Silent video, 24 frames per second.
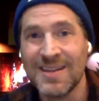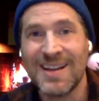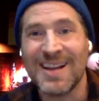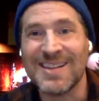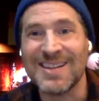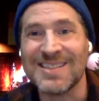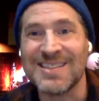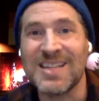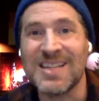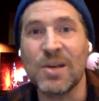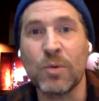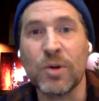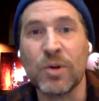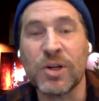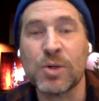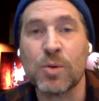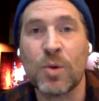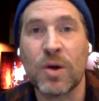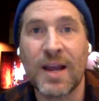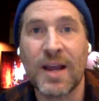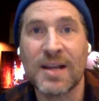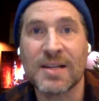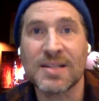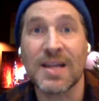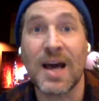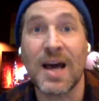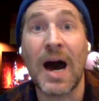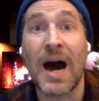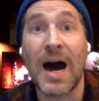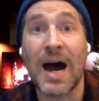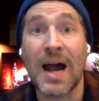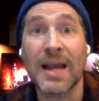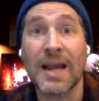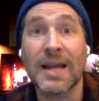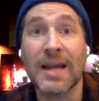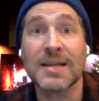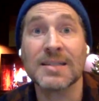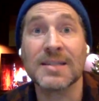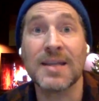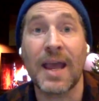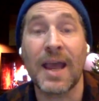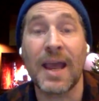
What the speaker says: and see which one has the highest